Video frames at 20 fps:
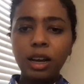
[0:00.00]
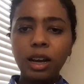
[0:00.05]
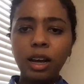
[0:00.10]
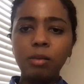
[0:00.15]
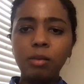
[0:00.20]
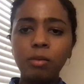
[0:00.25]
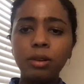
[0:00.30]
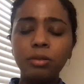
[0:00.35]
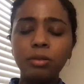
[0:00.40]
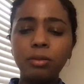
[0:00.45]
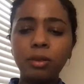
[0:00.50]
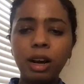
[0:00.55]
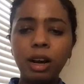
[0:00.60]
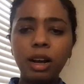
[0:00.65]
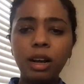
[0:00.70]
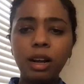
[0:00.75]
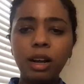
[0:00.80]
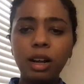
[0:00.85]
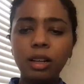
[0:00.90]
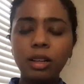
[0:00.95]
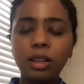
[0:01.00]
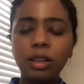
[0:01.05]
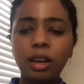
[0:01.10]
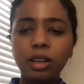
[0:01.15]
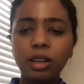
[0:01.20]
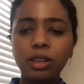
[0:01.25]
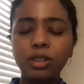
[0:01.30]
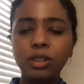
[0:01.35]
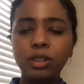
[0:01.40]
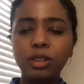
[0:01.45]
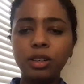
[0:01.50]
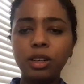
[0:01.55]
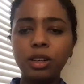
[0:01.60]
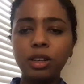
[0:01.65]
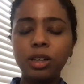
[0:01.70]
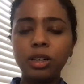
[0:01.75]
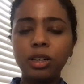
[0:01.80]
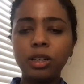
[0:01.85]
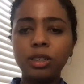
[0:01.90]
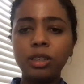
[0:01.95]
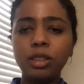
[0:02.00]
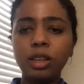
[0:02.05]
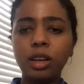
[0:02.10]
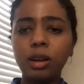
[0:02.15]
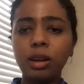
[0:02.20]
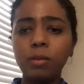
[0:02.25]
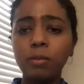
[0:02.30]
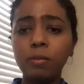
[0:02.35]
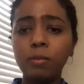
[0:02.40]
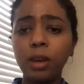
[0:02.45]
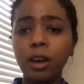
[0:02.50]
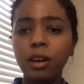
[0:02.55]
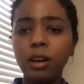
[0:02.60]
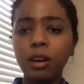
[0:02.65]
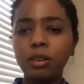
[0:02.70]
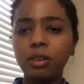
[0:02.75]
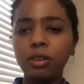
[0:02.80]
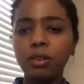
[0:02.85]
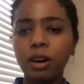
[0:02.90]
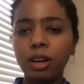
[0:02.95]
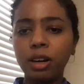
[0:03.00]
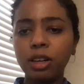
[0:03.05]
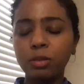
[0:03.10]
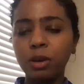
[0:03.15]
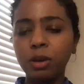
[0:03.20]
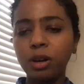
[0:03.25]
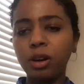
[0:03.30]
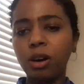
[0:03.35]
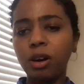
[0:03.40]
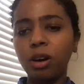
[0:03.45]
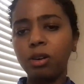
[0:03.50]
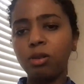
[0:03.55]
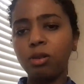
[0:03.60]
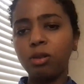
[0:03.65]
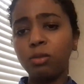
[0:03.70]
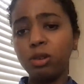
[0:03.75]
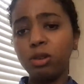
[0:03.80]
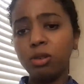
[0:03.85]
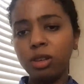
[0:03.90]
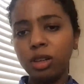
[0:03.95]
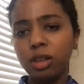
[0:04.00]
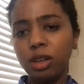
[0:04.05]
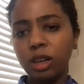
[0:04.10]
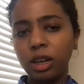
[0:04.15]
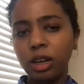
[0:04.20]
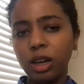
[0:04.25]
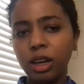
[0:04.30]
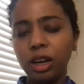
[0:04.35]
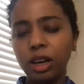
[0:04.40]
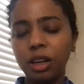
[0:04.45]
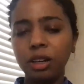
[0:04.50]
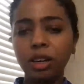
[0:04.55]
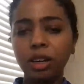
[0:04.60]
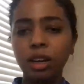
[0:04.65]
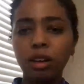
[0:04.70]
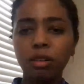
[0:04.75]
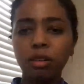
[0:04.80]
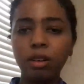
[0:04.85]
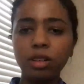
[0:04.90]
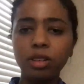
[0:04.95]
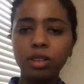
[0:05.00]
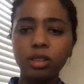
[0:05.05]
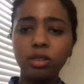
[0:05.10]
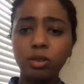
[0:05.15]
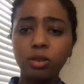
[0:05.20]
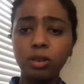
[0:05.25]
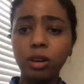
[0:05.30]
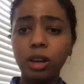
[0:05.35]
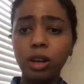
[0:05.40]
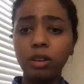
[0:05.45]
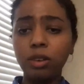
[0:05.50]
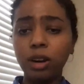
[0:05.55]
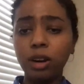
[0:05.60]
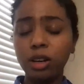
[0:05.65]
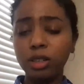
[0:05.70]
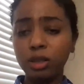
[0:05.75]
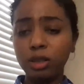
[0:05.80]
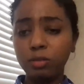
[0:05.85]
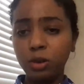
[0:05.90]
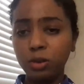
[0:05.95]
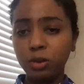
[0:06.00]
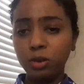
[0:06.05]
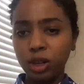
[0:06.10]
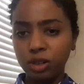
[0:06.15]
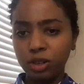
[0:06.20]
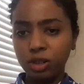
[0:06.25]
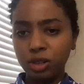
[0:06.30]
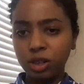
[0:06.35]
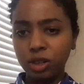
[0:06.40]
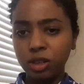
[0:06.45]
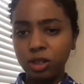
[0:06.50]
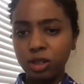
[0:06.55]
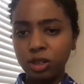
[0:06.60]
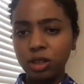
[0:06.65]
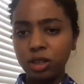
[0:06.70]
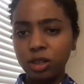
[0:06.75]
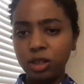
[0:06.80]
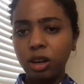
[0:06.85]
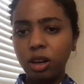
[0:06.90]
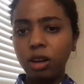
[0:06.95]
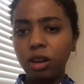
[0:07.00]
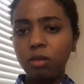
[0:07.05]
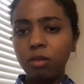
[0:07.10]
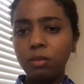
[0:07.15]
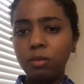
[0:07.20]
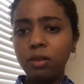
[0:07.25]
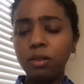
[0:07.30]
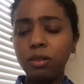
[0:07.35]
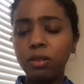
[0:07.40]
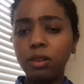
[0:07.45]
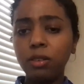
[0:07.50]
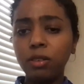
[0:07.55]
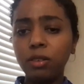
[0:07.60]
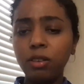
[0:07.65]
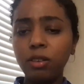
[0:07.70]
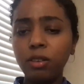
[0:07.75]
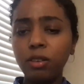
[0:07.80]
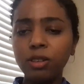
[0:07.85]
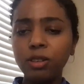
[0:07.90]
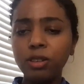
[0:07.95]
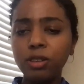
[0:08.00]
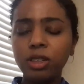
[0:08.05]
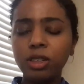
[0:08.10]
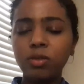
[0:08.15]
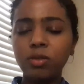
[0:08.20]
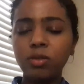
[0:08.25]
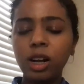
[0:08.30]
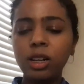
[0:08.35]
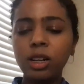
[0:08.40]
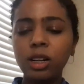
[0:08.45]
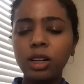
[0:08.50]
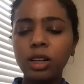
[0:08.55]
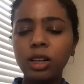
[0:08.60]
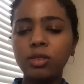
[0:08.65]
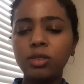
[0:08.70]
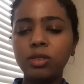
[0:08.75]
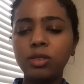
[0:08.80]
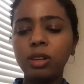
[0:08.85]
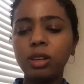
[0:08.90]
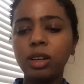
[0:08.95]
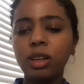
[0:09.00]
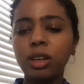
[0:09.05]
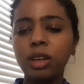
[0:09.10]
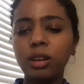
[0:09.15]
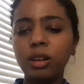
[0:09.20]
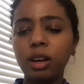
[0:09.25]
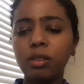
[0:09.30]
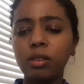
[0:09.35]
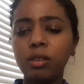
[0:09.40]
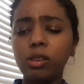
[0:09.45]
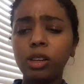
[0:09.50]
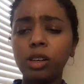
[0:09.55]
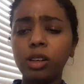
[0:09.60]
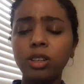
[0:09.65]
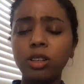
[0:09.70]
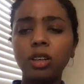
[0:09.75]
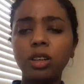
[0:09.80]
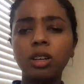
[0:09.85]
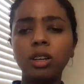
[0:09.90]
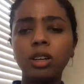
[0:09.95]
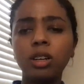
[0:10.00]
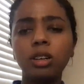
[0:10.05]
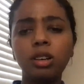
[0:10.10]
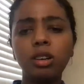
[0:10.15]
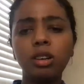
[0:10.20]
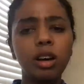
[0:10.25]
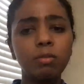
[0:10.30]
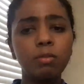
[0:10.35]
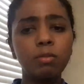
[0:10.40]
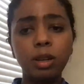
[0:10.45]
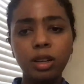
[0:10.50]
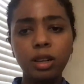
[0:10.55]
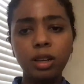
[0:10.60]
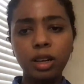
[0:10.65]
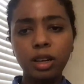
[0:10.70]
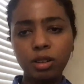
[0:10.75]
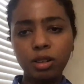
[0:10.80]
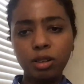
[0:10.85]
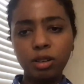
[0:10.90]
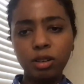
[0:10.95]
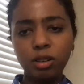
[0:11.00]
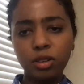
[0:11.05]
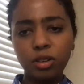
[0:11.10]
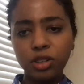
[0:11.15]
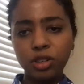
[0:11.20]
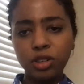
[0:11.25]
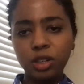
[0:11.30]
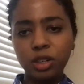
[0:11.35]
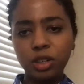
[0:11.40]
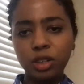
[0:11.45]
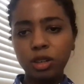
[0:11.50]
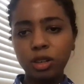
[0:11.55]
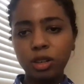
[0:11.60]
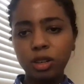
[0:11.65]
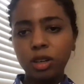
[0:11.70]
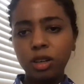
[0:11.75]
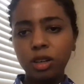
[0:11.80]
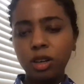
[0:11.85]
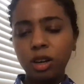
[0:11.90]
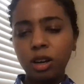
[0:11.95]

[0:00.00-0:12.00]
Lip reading: And RALD actually is characterized by autoimmunity and KRAS and RAS mutations. But the difference is RALD is really considered a non-malignant condition.